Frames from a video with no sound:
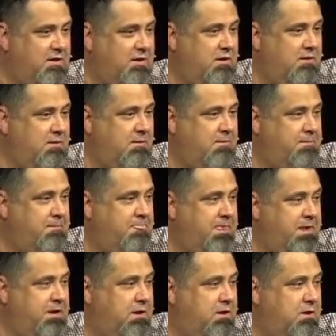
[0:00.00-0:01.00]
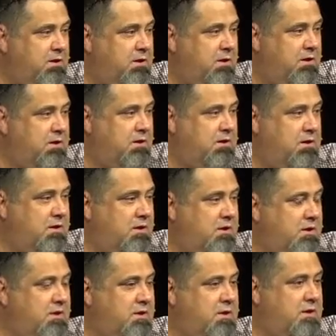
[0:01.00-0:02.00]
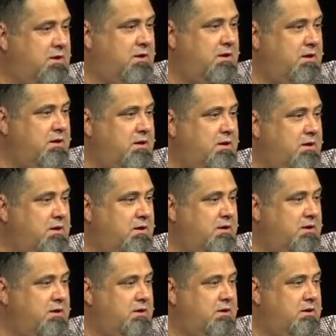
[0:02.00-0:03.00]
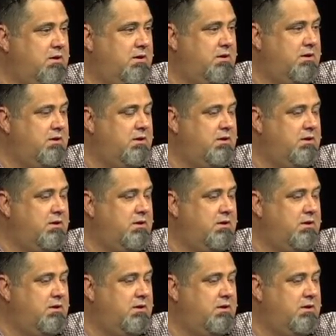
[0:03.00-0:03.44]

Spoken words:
Nothing is said.